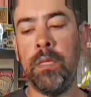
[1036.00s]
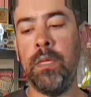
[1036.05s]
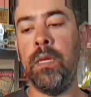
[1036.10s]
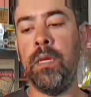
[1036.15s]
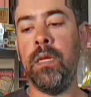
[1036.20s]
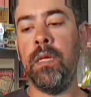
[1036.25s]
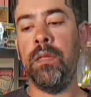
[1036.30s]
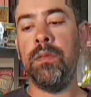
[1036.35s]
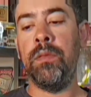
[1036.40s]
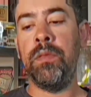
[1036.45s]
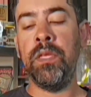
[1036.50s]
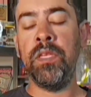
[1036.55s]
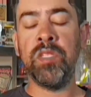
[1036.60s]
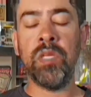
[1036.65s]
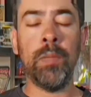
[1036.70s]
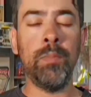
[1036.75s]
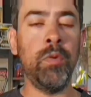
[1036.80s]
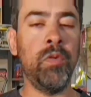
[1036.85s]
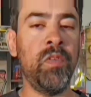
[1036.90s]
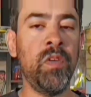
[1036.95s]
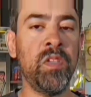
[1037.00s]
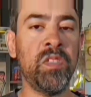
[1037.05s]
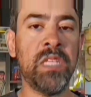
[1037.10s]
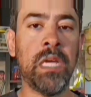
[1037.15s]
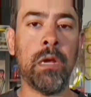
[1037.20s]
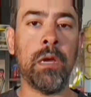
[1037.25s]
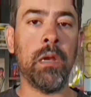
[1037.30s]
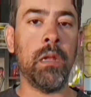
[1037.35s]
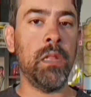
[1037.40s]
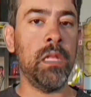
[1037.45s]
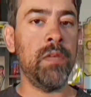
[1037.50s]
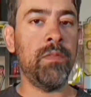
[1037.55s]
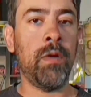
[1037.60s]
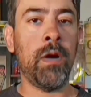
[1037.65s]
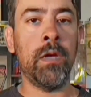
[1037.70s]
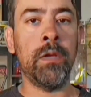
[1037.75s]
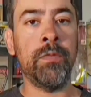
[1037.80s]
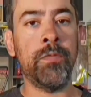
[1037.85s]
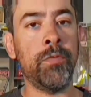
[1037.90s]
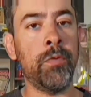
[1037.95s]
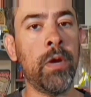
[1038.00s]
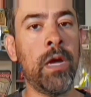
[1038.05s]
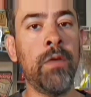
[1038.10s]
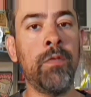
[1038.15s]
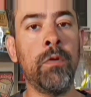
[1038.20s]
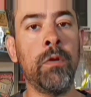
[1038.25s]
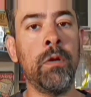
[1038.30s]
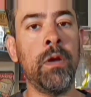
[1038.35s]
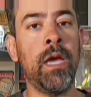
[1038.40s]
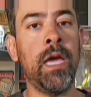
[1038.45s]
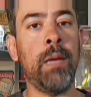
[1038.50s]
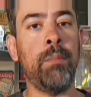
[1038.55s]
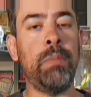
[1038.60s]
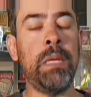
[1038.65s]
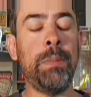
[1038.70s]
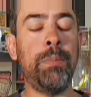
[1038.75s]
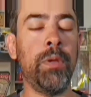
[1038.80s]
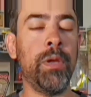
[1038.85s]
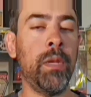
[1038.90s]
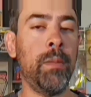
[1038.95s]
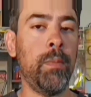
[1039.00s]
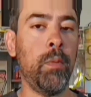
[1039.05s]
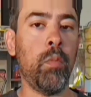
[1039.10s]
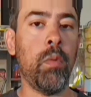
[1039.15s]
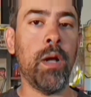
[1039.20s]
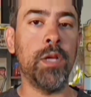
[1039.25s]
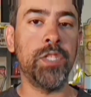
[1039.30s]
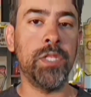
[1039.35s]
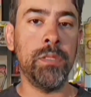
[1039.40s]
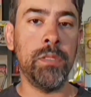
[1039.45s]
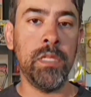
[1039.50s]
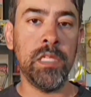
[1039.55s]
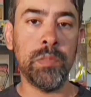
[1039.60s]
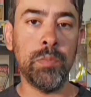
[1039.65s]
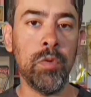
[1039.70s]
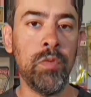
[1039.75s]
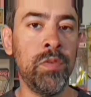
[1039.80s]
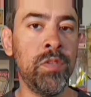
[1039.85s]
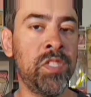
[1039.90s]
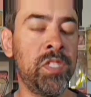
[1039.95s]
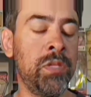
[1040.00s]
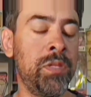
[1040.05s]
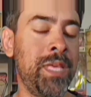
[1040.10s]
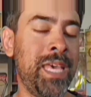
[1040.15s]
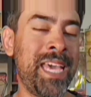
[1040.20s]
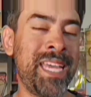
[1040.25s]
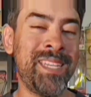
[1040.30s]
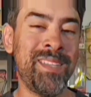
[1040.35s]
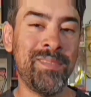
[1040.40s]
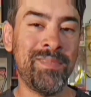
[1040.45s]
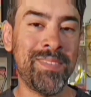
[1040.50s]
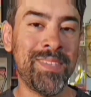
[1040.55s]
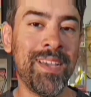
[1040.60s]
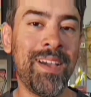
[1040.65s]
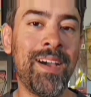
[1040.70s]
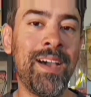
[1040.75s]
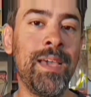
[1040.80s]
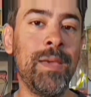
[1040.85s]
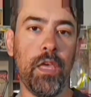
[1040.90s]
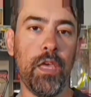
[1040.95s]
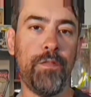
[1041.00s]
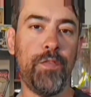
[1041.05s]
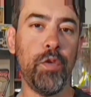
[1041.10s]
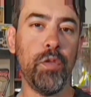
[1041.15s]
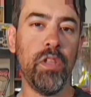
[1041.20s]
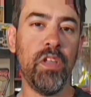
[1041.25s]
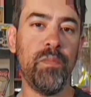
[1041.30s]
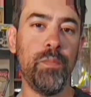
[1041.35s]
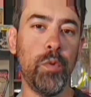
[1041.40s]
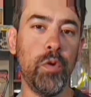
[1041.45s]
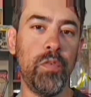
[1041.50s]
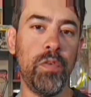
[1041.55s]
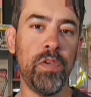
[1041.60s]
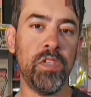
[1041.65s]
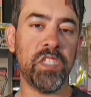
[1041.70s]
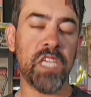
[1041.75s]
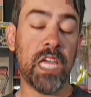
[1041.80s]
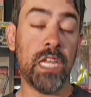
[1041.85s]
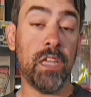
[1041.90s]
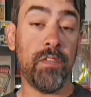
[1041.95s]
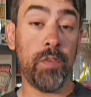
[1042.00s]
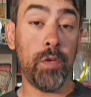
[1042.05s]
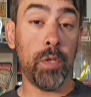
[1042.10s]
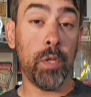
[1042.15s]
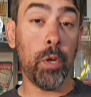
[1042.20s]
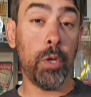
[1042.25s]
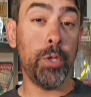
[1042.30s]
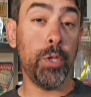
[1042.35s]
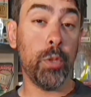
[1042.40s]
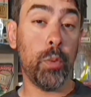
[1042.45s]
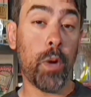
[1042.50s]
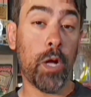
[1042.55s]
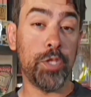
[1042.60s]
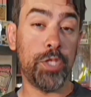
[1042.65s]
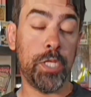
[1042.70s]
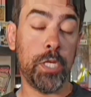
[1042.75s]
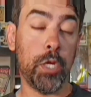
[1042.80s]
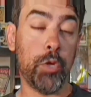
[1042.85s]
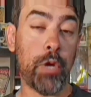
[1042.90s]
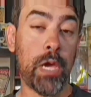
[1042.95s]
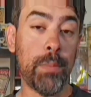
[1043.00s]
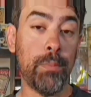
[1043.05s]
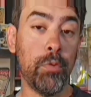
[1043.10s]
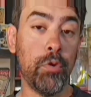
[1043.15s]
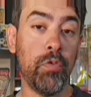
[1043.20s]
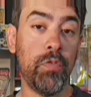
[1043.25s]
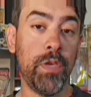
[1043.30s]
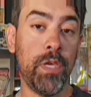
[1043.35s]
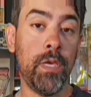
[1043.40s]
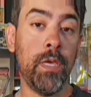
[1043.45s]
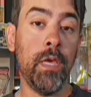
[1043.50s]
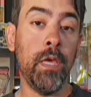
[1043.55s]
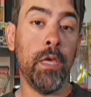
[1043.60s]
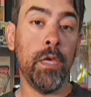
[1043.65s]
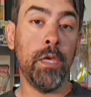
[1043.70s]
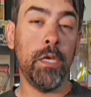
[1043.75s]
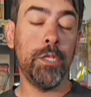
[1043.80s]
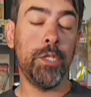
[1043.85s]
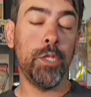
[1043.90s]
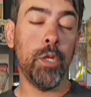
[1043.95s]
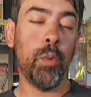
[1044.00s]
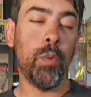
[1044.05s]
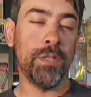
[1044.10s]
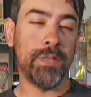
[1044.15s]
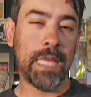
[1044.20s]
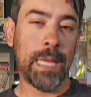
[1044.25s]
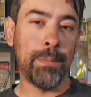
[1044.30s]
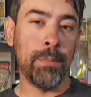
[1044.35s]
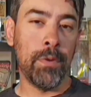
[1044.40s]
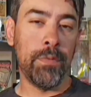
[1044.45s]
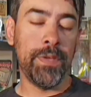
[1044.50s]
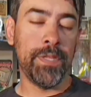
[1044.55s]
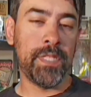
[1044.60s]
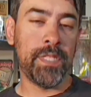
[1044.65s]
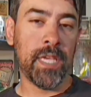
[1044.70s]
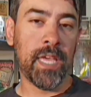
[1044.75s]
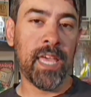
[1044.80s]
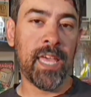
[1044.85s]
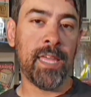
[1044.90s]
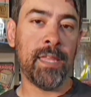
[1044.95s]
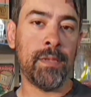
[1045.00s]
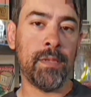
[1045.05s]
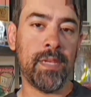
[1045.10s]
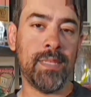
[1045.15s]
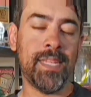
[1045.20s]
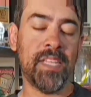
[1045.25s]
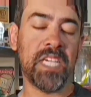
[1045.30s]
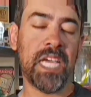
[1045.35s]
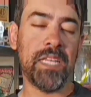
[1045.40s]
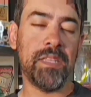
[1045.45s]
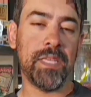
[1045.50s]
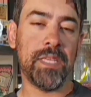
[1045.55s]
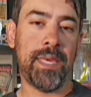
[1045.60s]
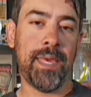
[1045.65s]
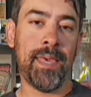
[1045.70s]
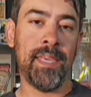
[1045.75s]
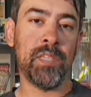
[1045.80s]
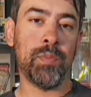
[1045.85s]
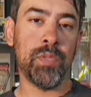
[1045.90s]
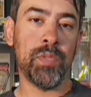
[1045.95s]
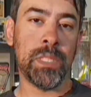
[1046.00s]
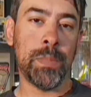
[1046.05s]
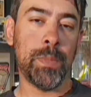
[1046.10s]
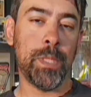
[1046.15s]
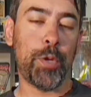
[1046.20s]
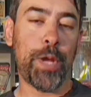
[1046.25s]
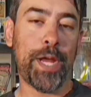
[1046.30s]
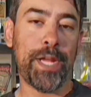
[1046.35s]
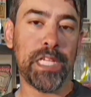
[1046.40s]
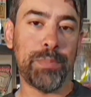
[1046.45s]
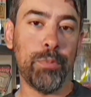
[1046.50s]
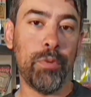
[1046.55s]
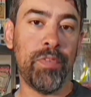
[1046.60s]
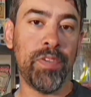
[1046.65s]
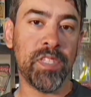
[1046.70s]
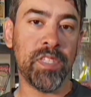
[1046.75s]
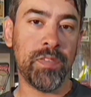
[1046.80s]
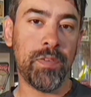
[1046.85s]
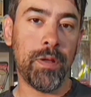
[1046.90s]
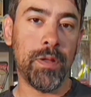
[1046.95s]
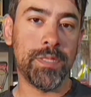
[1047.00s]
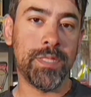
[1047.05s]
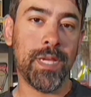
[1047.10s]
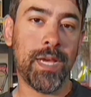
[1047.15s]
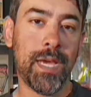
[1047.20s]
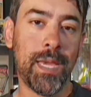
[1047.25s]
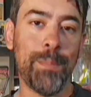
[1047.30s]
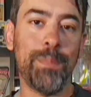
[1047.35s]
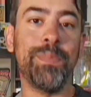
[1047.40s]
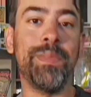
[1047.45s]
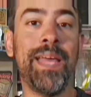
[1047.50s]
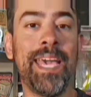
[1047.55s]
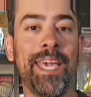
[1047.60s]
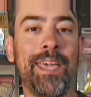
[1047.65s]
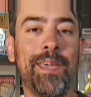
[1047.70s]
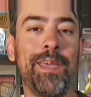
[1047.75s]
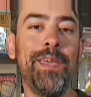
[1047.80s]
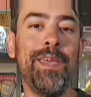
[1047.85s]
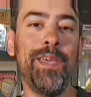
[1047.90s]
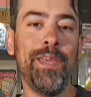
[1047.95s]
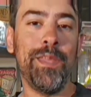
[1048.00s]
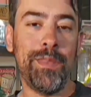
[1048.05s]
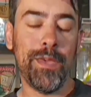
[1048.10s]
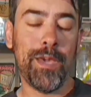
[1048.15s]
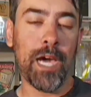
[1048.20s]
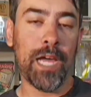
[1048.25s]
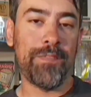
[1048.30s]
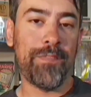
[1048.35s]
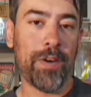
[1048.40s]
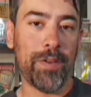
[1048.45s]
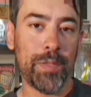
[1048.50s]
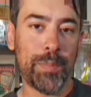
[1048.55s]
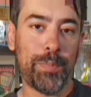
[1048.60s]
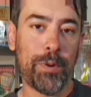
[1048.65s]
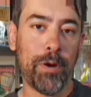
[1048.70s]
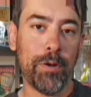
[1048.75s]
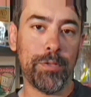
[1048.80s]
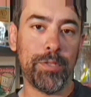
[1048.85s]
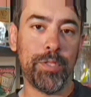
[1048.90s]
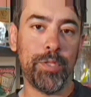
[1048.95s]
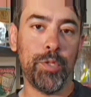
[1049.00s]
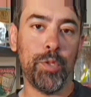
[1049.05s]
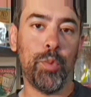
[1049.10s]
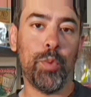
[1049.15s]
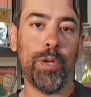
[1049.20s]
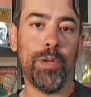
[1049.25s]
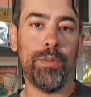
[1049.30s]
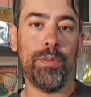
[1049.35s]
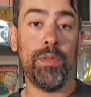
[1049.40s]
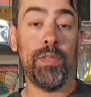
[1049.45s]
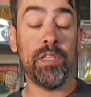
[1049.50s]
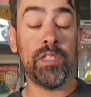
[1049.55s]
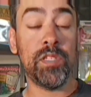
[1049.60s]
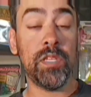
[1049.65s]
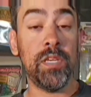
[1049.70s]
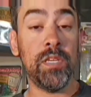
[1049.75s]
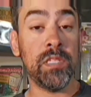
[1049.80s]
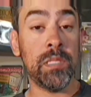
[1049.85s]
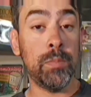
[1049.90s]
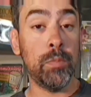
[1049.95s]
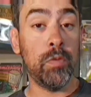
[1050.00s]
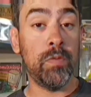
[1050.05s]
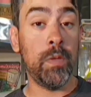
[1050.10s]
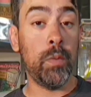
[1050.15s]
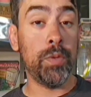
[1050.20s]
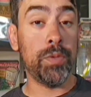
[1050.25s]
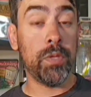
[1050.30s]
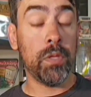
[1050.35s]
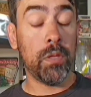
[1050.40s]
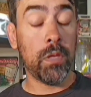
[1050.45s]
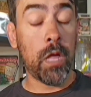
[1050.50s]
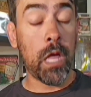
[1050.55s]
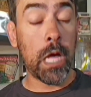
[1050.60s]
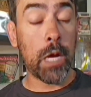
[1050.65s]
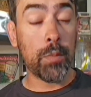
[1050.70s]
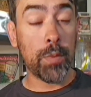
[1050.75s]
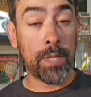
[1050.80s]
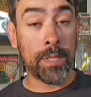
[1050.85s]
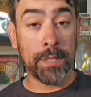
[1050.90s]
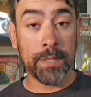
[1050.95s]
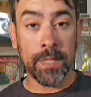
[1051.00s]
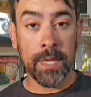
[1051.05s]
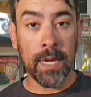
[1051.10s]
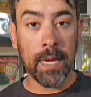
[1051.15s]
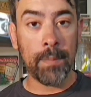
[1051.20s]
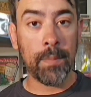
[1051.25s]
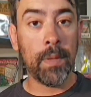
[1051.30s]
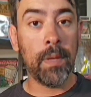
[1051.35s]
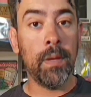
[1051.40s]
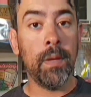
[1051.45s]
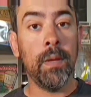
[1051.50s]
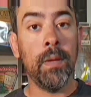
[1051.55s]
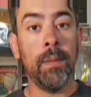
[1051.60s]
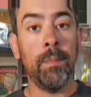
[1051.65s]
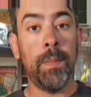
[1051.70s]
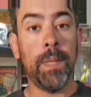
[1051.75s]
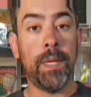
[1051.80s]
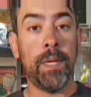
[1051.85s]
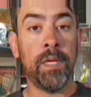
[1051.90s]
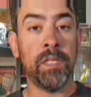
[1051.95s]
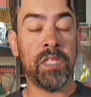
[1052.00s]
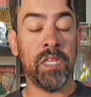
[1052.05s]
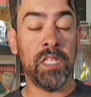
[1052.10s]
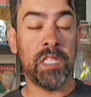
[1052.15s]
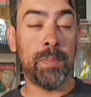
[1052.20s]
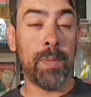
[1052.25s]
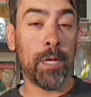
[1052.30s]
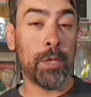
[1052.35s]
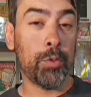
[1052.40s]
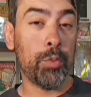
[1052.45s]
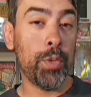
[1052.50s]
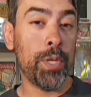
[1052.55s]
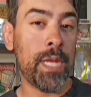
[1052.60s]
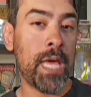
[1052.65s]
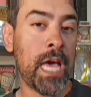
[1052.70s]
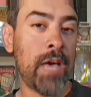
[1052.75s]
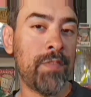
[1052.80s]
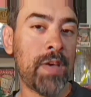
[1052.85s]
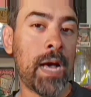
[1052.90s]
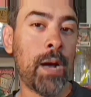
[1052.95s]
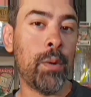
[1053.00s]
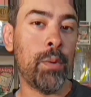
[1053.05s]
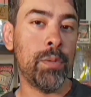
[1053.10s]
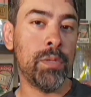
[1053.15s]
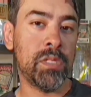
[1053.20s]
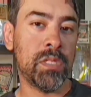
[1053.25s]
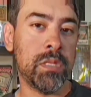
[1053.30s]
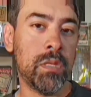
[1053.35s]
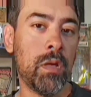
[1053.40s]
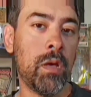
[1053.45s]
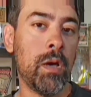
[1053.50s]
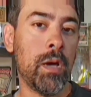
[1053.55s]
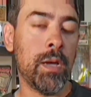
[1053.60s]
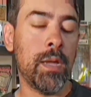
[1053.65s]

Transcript: These are movies that are going to live on forever, and people are going to be watching these movies till the end of time. If you love movies, and if you know you're watching a great movie, you don't want that movie to end. And that's kind of the case with some of the greatest movies of all time, like The Godfather Part 2, where this is a movie with a long run time because it's about 3.5 hours long.